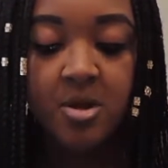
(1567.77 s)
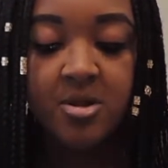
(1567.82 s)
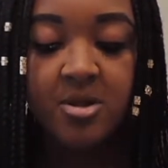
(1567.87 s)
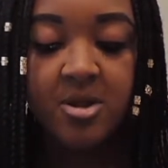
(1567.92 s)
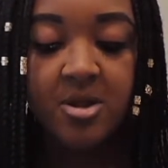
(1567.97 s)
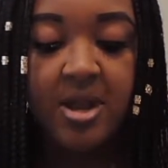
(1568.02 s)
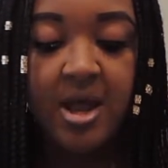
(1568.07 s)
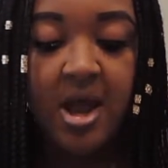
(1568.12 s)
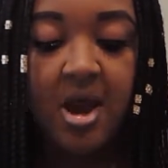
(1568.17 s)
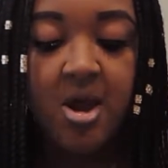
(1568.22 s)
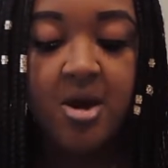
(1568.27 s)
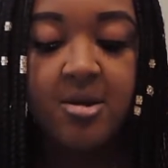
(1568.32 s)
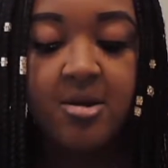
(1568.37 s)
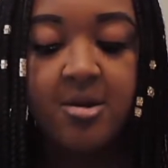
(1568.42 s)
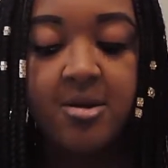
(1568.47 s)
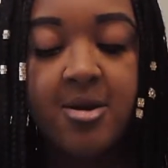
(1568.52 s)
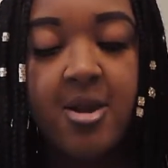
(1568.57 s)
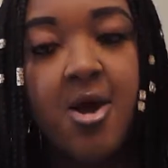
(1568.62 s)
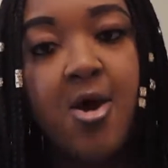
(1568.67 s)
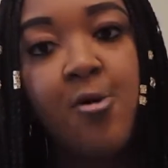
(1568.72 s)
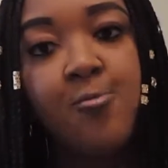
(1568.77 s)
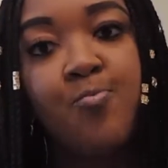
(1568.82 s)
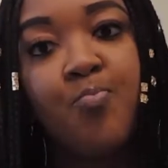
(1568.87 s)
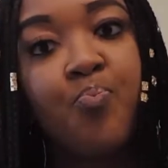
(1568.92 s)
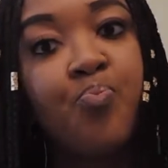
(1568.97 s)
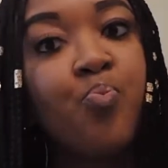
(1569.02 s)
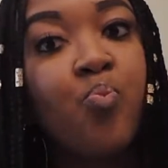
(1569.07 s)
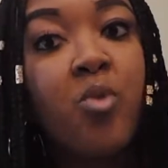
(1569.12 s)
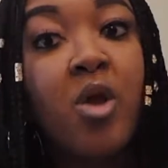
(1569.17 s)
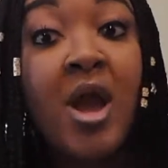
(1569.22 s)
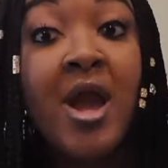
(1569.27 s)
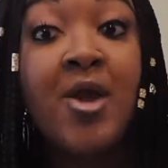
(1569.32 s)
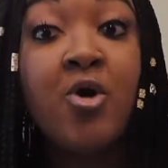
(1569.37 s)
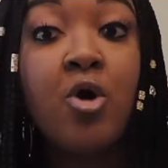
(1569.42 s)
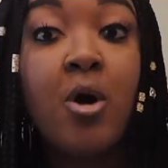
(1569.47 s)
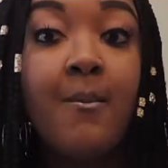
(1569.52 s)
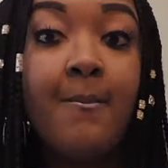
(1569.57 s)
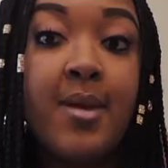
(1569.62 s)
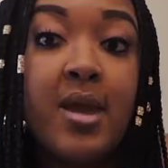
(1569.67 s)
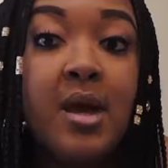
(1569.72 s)
So they already know I ain't
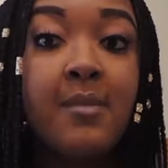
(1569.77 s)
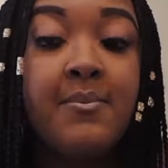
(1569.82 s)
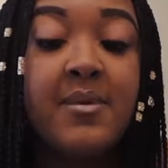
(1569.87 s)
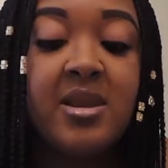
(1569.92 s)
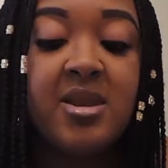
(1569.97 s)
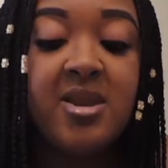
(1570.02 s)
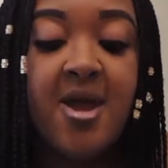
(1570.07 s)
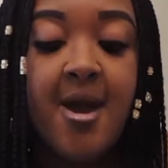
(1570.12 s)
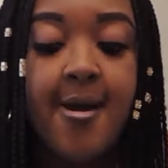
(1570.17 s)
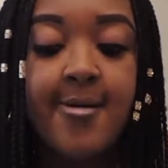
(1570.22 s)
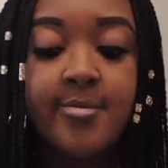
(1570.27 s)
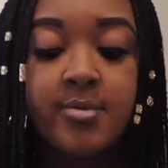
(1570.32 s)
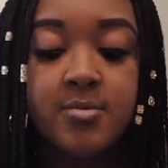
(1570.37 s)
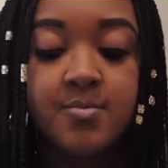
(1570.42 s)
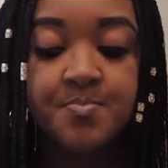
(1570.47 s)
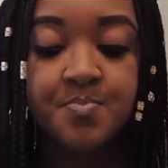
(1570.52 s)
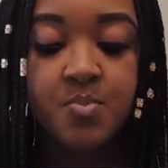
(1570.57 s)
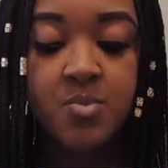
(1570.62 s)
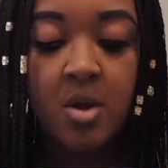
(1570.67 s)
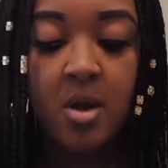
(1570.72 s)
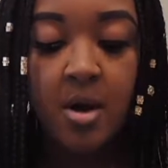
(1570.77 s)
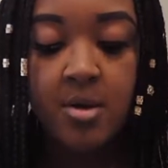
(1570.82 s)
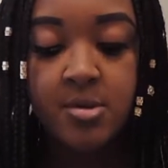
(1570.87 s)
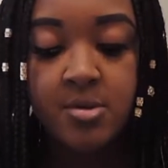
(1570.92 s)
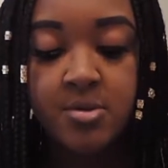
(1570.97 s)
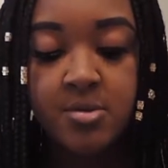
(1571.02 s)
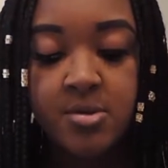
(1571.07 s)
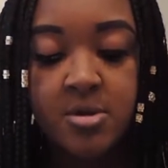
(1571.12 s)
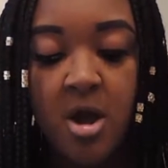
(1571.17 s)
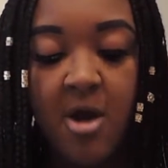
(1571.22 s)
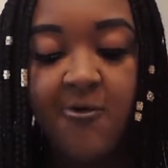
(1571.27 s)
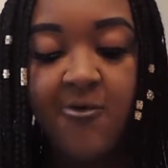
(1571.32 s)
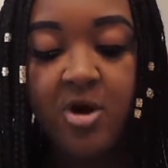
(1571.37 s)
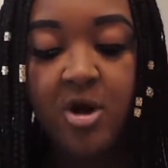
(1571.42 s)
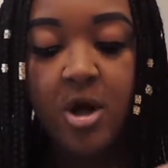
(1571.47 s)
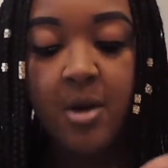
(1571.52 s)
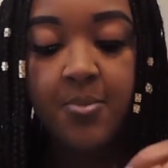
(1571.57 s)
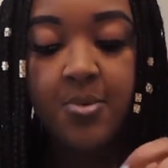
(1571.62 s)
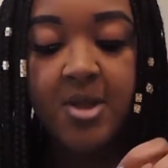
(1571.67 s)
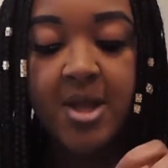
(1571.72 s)
gonna be up in there for
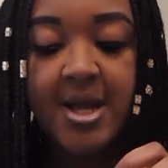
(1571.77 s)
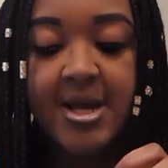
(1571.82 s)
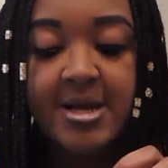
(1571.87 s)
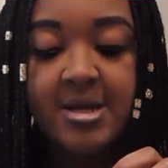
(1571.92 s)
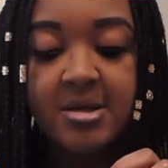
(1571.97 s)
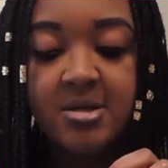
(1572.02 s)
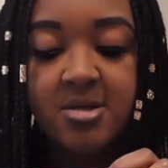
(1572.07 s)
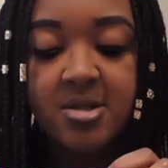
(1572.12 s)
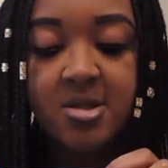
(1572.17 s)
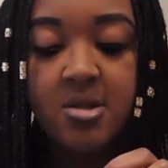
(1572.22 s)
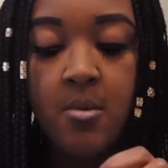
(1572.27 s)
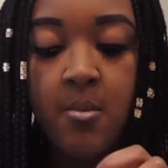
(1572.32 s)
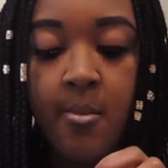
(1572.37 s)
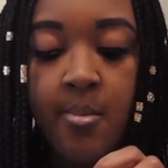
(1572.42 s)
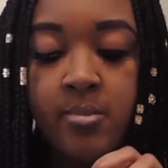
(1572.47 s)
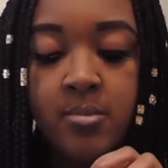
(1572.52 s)
a couple days.